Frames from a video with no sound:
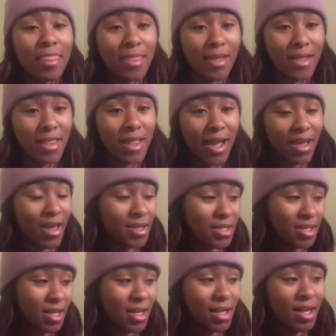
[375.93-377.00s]
like I
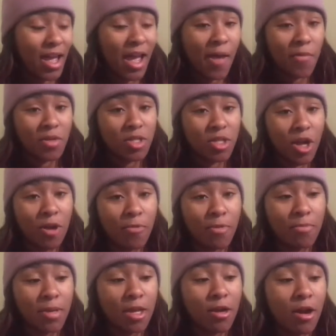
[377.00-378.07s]
said, I would start
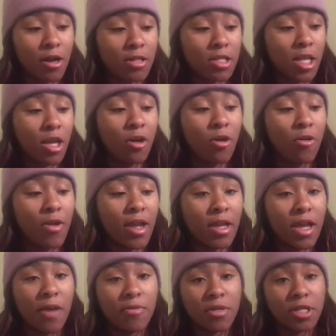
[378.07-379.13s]
with Big Cartel,
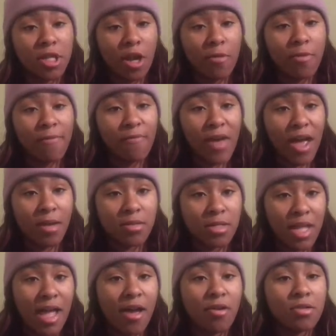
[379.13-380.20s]
and I would start with 5
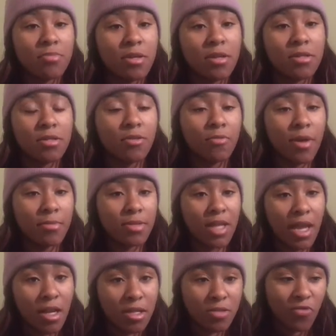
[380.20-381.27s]
styles, because the
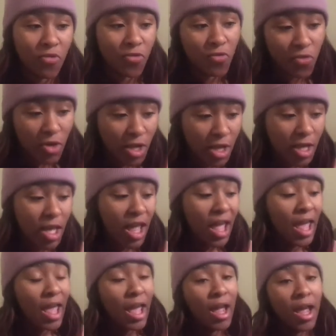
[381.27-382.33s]
website is for free.
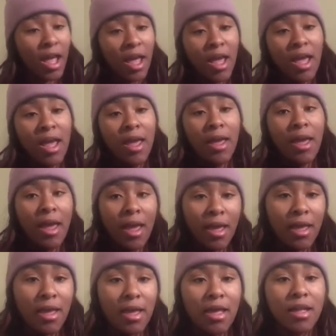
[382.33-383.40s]

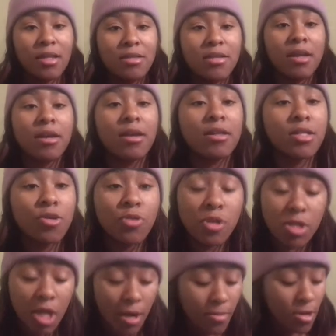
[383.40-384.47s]
And to
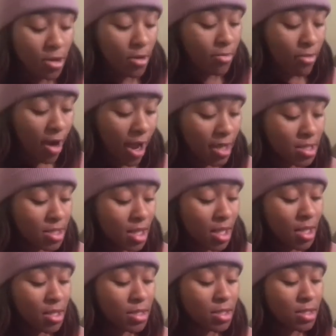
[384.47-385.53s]
determine your
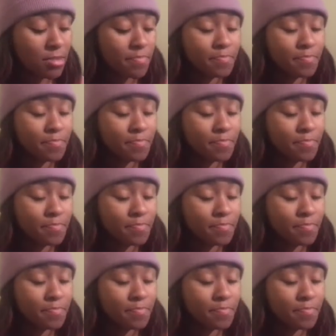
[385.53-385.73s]
prices